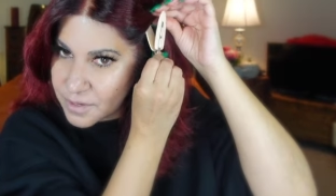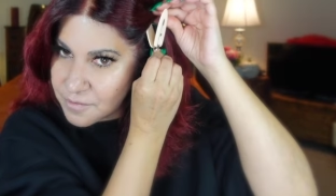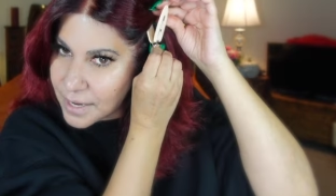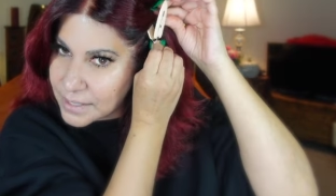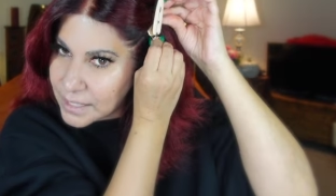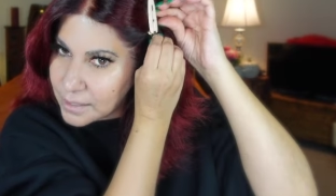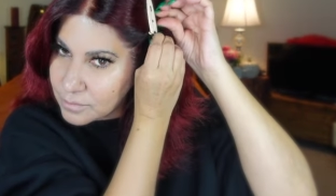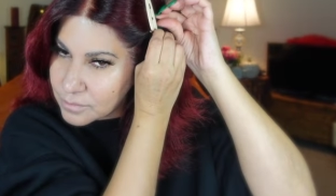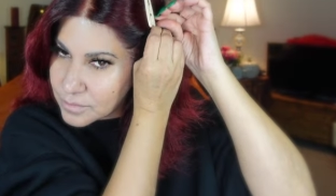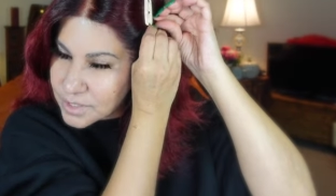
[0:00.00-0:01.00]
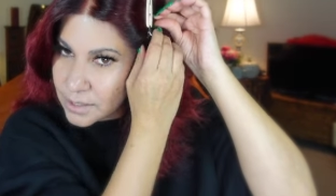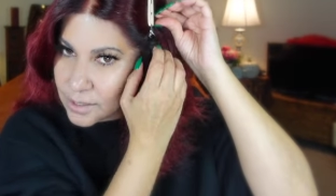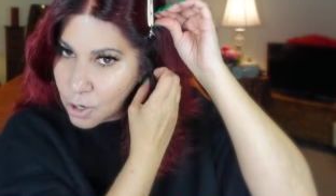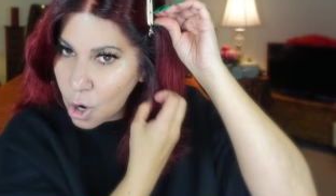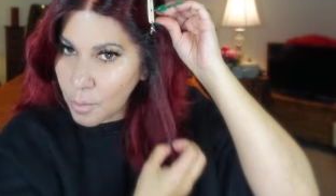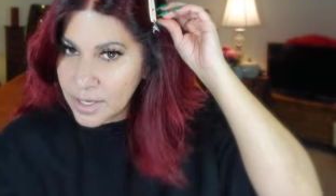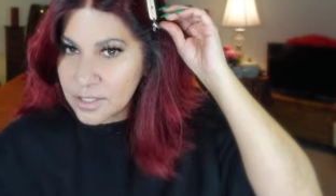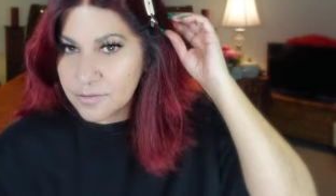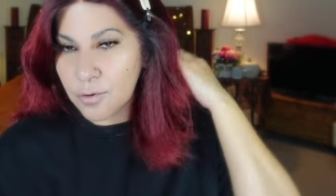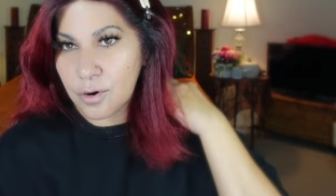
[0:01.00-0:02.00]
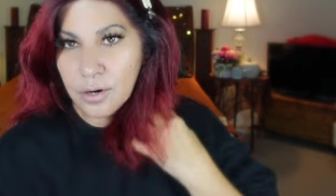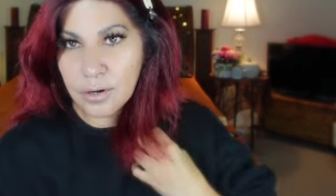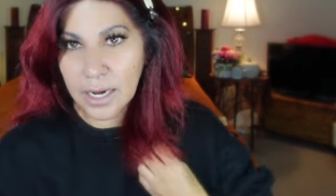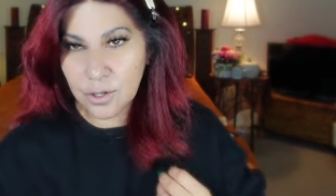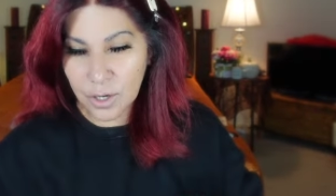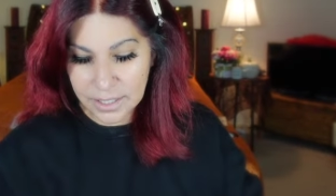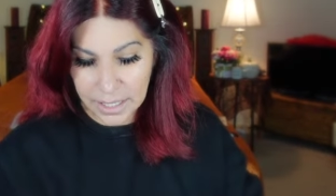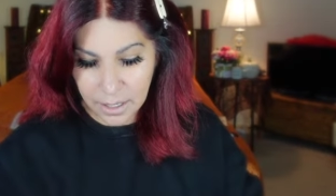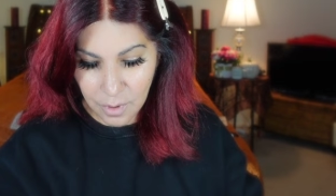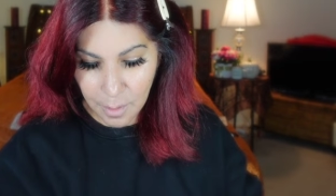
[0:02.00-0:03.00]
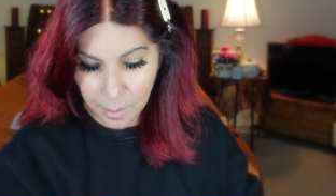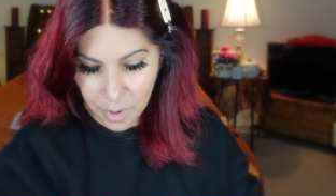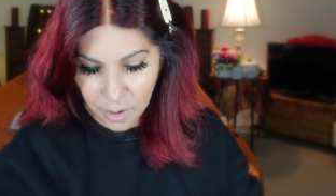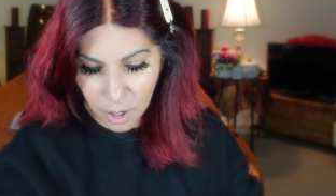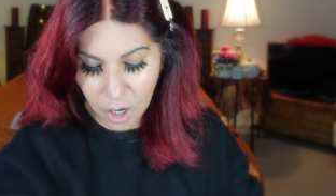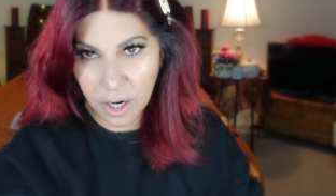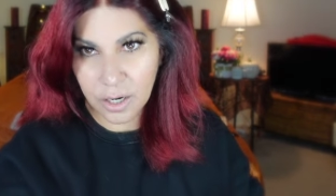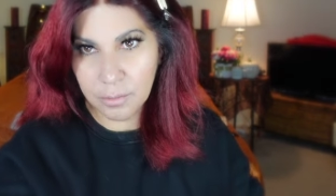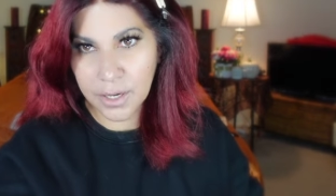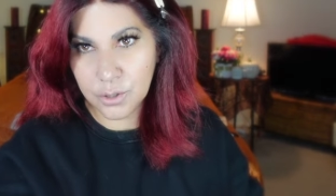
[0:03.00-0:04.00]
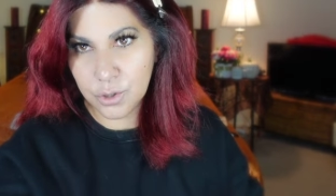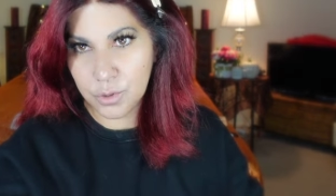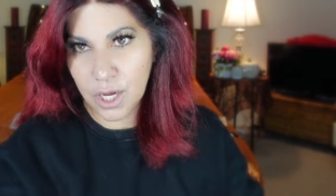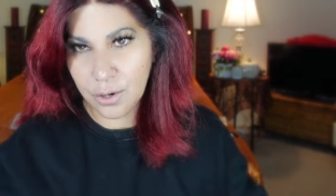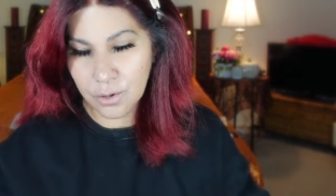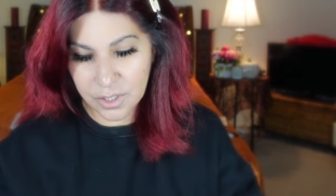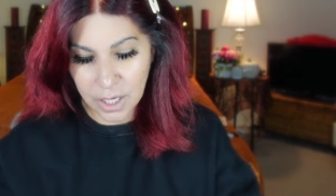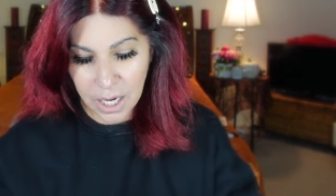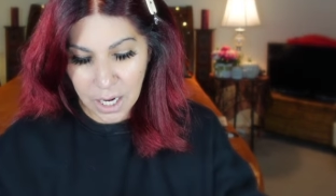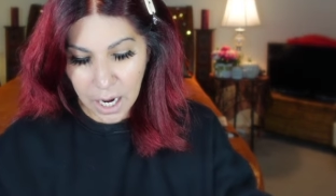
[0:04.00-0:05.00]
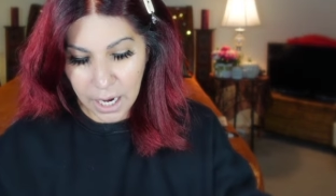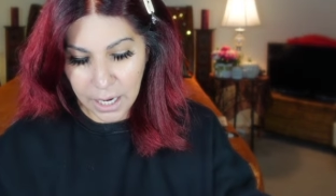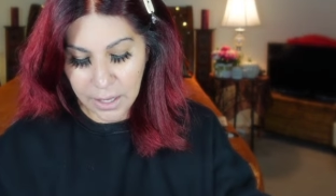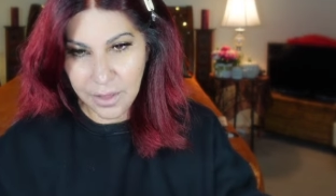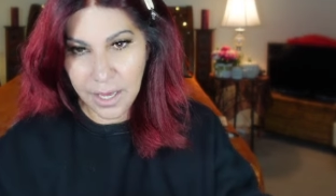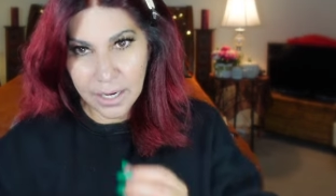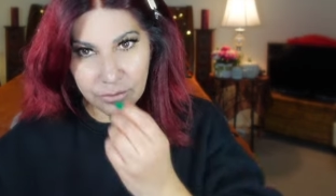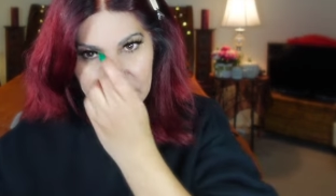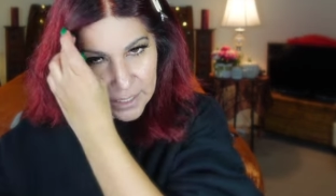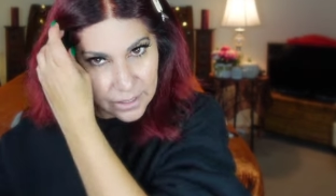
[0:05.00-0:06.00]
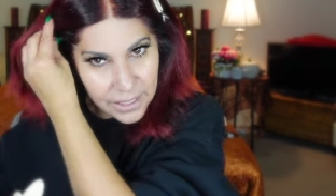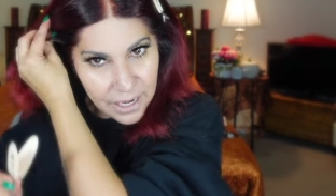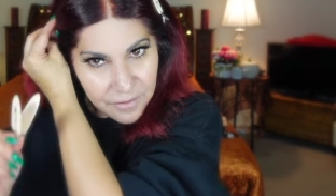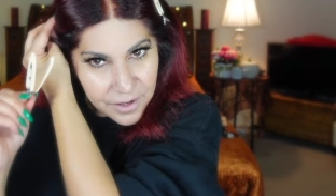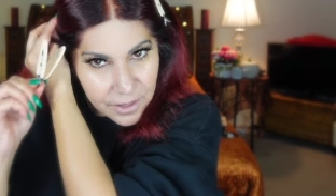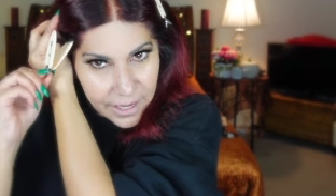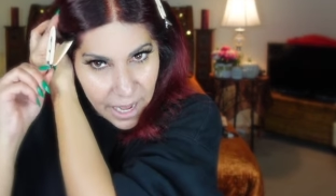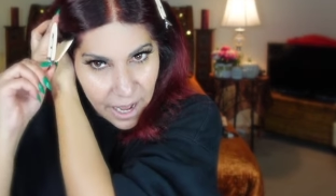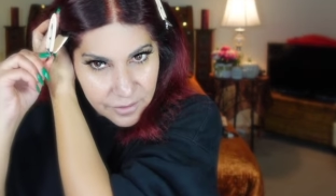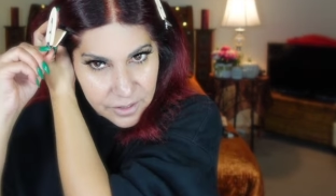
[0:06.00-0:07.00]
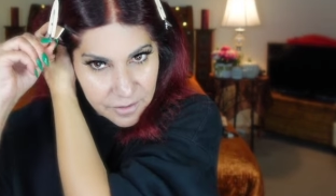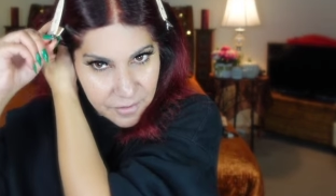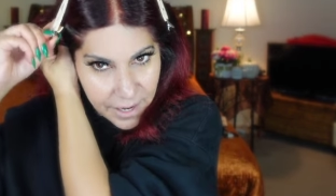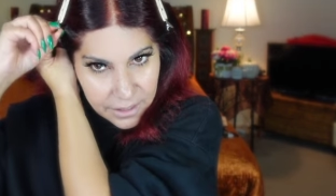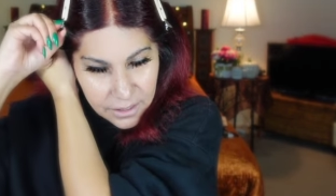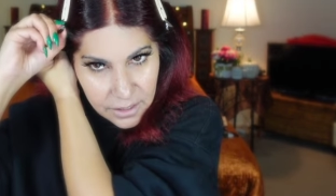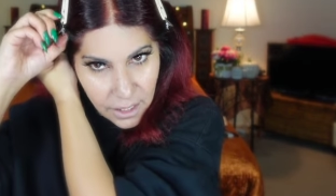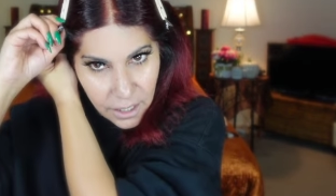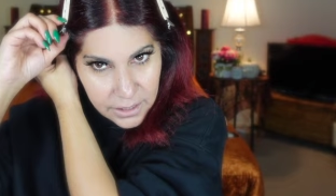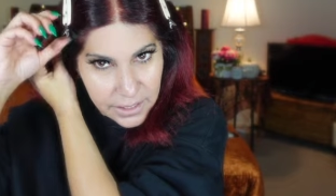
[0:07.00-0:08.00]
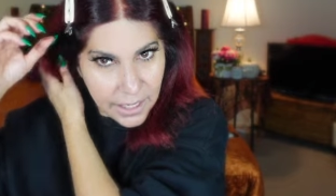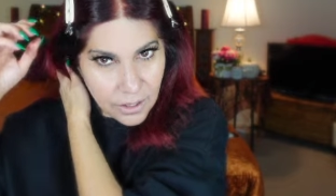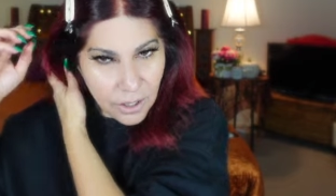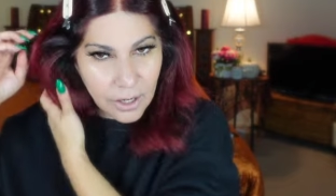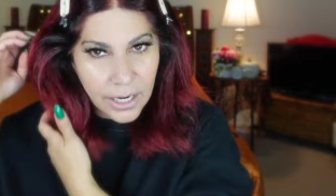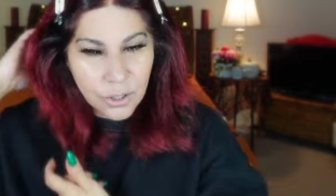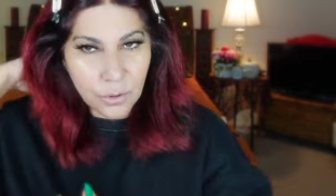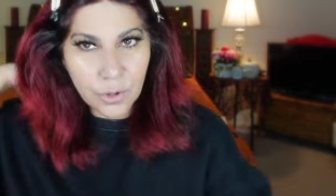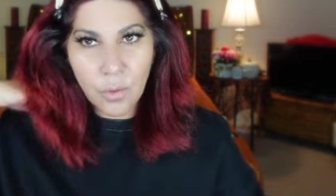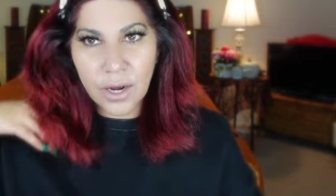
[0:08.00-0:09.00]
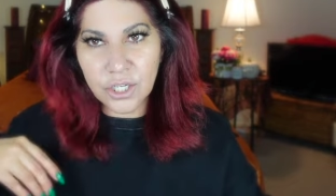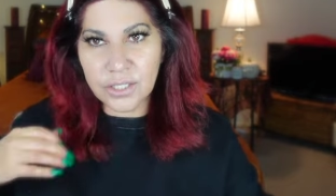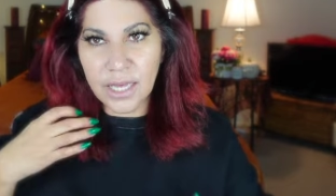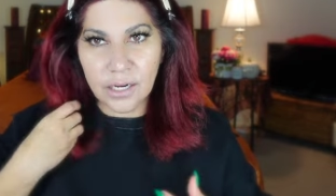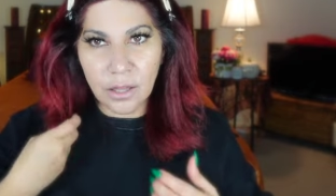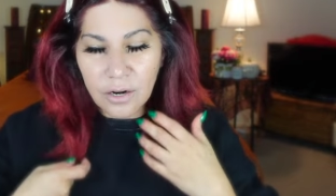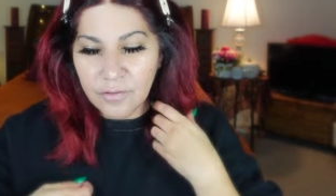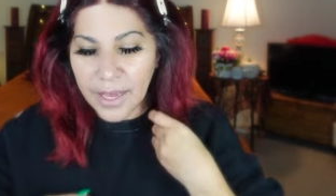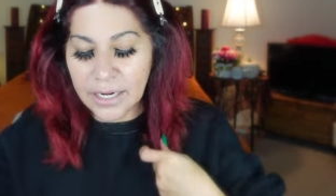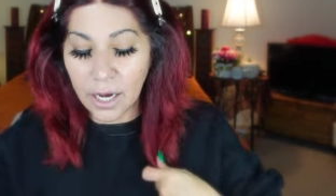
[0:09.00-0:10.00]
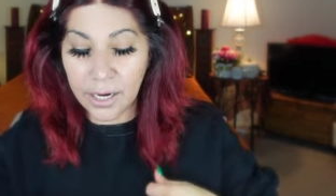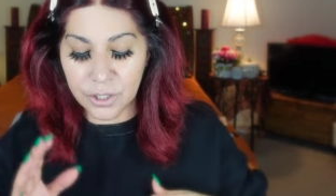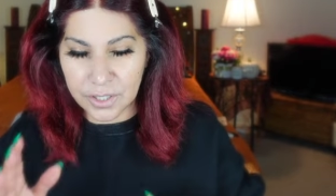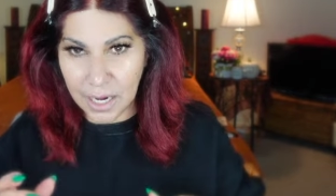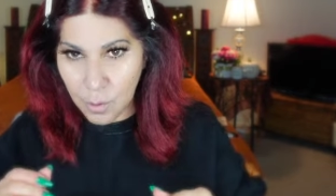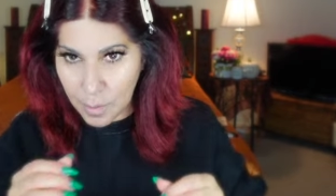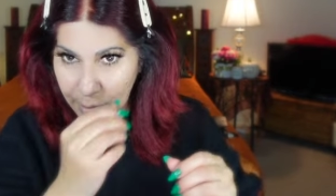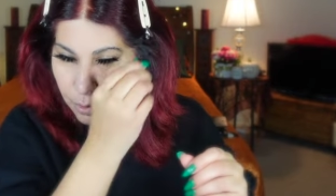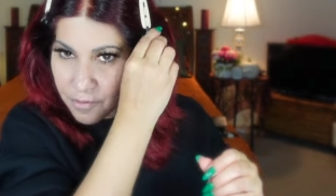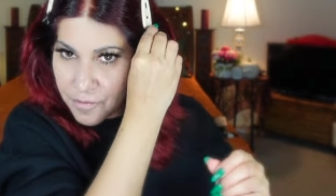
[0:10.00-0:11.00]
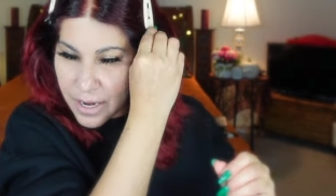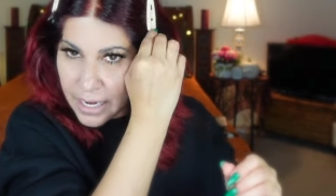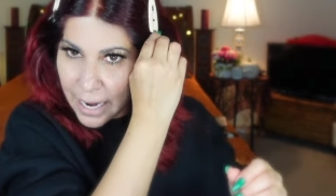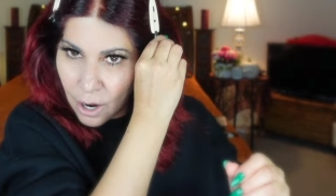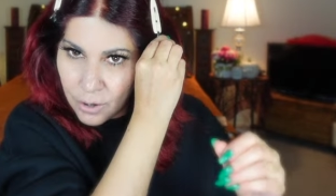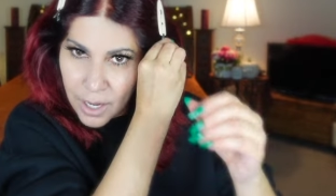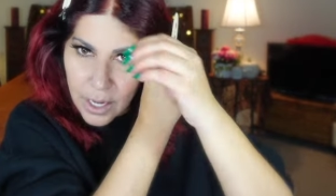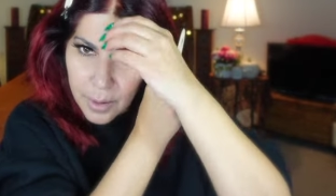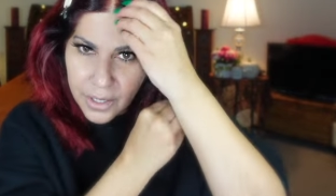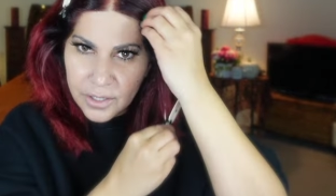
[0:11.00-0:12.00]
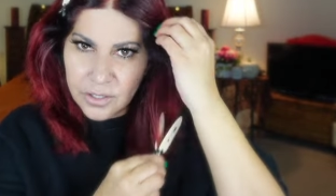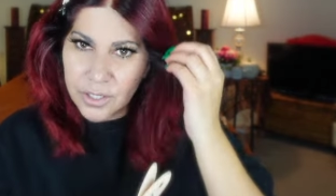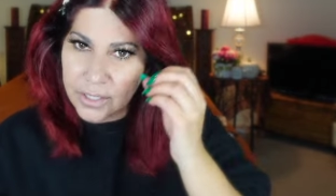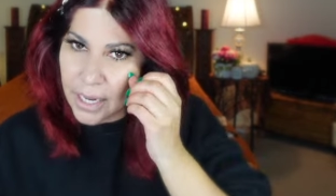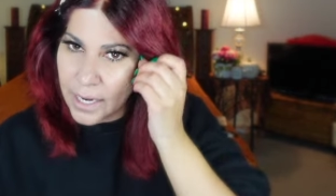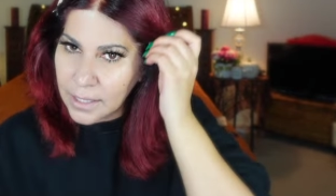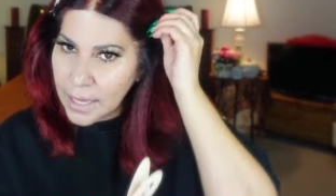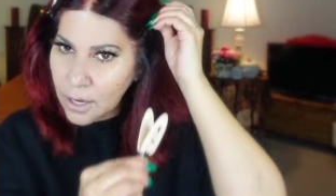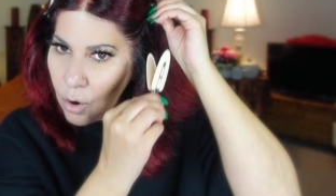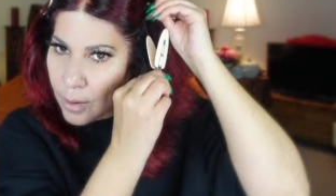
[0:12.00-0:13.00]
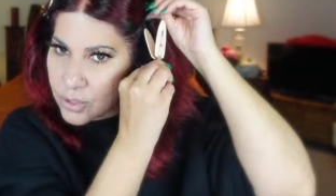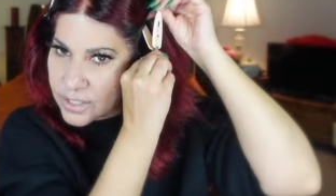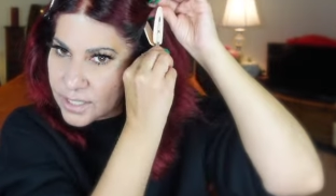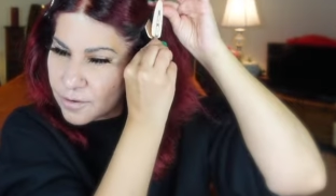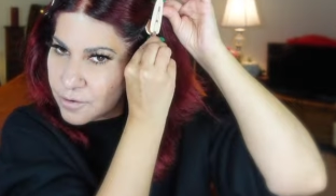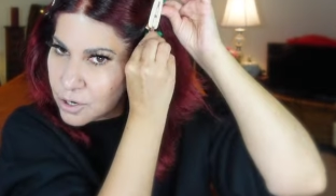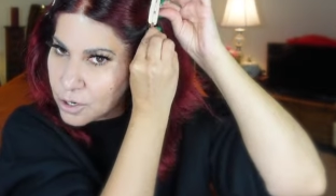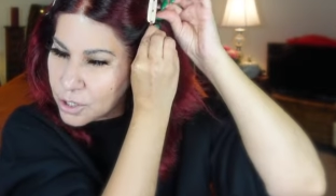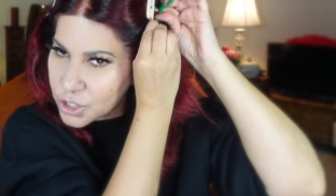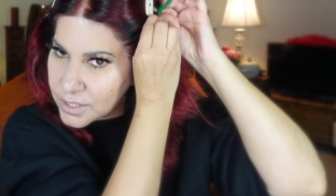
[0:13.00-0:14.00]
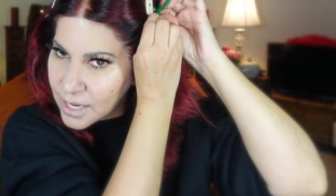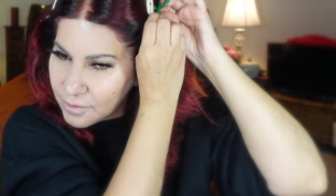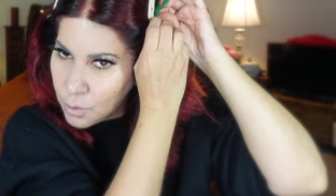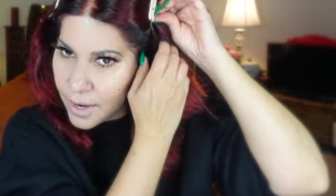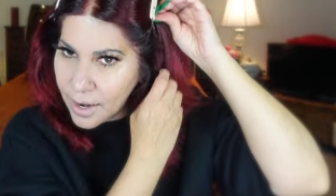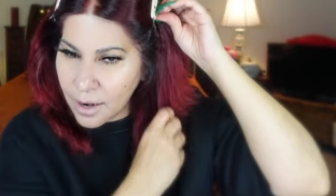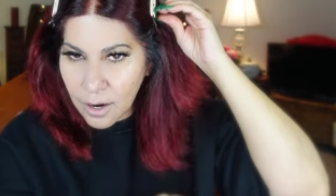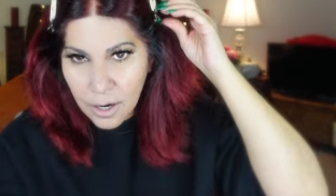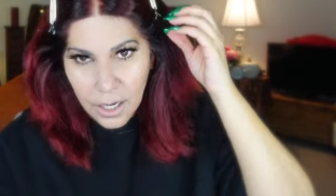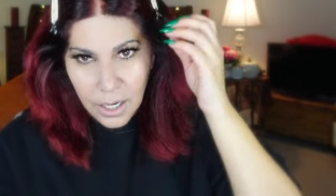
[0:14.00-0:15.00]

defending Selena Gomez for as long as I can remember on my YouTube channels. And then recently I feel like I have to defend uh, Taylor. I don't know why she's getting a lot of hate. I understand why people are freaking out because they're saying like, oh, I'm just sick of her. She's everywhere.